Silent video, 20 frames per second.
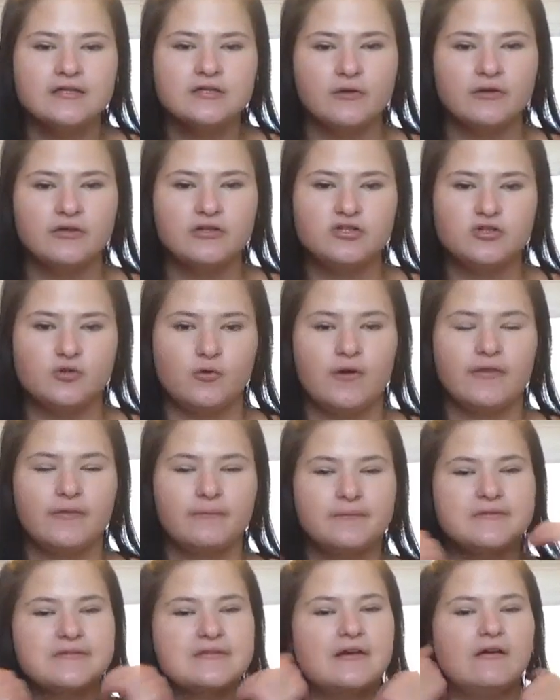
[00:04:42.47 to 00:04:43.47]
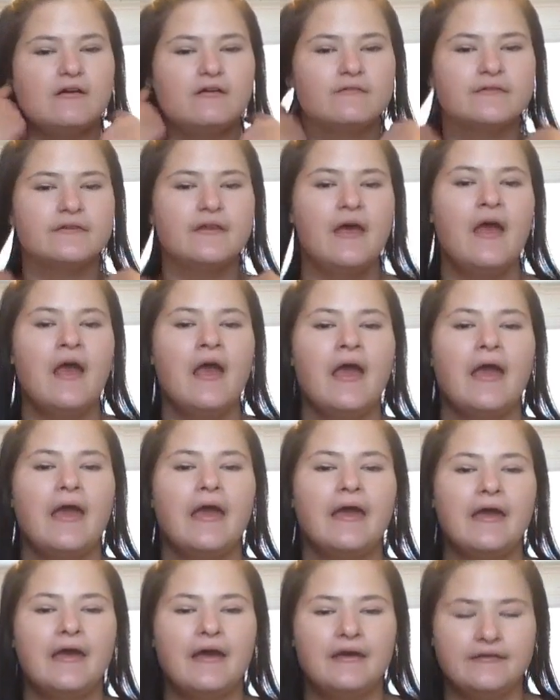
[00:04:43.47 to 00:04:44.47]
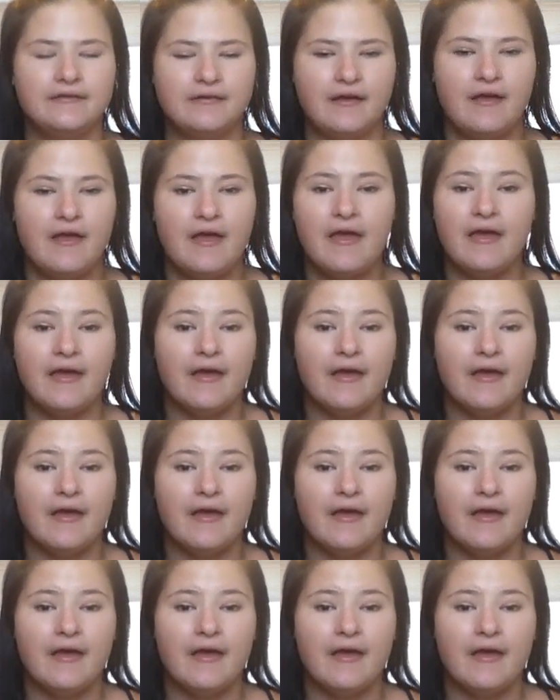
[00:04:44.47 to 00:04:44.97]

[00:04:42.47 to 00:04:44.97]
to enjoy themselves, and